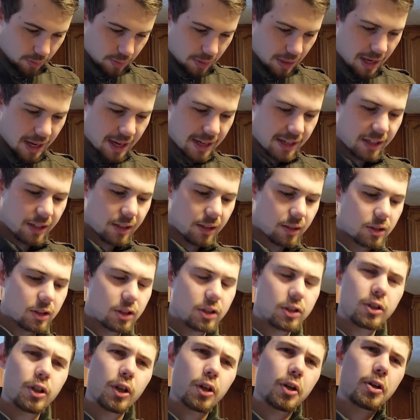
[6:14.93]
And
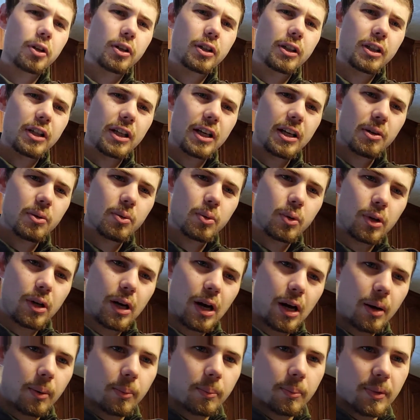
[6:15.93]
stirring it will
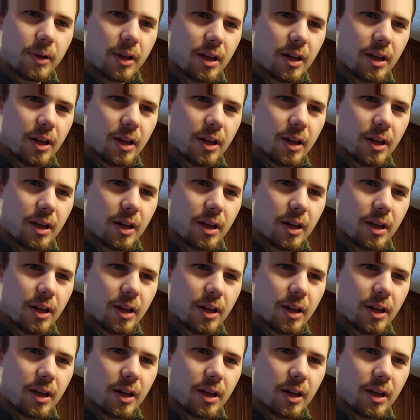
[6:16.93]
help